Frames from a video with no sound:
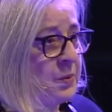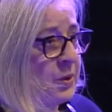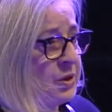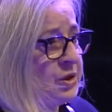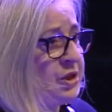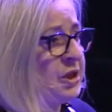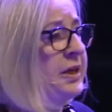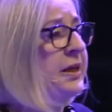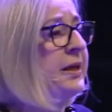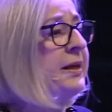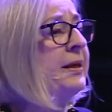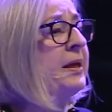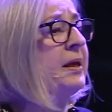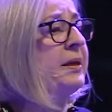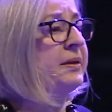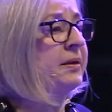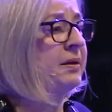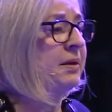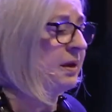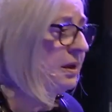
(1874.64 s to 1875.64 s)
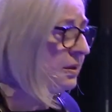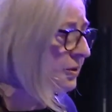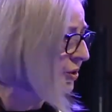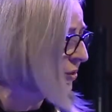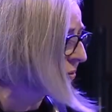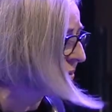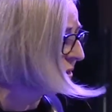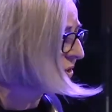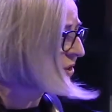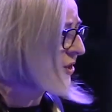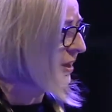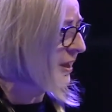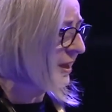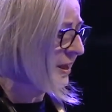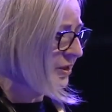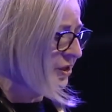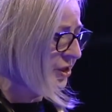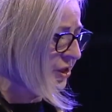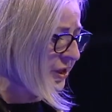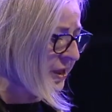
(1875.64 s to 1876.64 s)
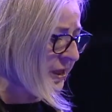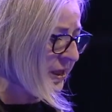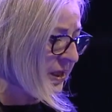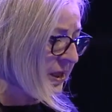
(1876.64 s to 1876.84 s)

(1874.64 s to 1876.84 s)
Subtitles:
project, another cultural change.